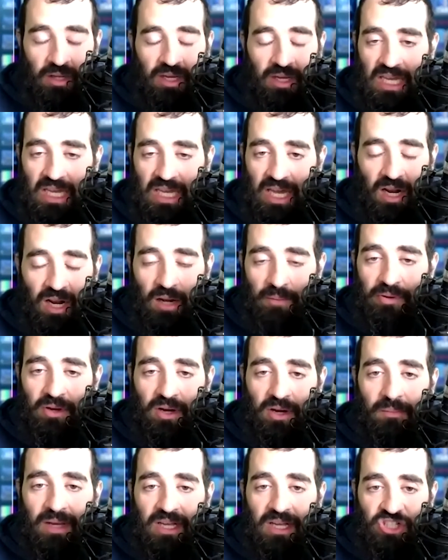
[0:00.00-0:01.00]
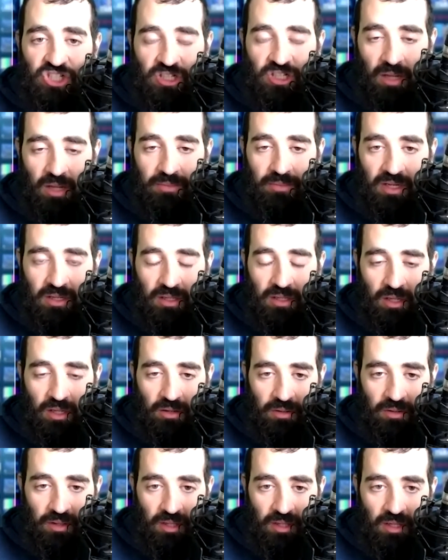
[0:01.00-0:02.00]
get up, put on my schlubby
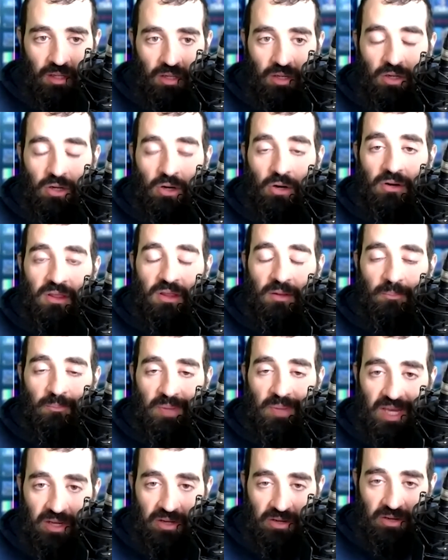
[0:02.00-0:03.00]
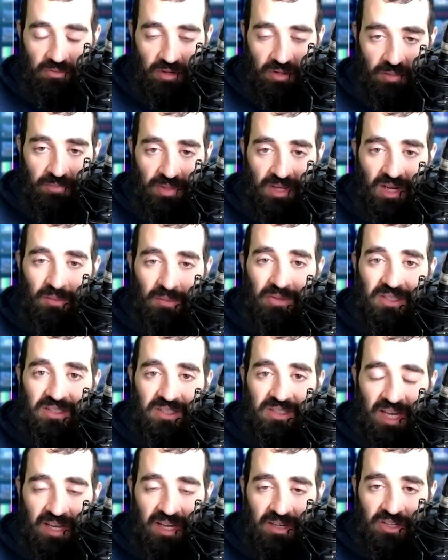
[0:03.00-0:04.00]
clothing, go to the bakery, pick up a
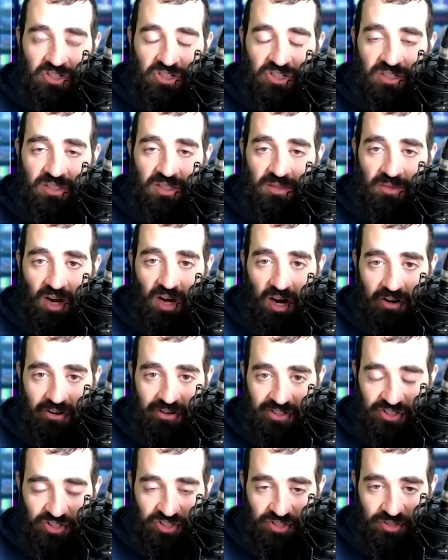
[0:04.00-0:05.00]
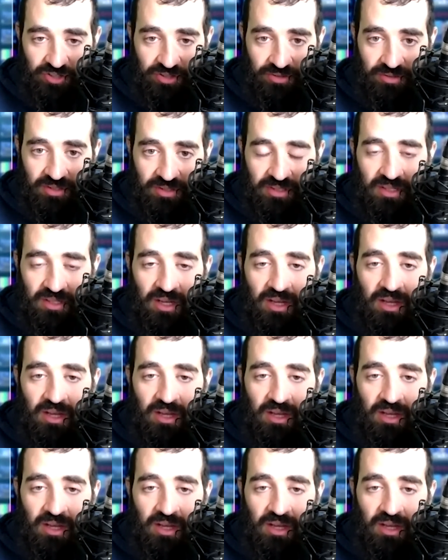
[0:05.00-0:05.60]
Danish and some orange juice,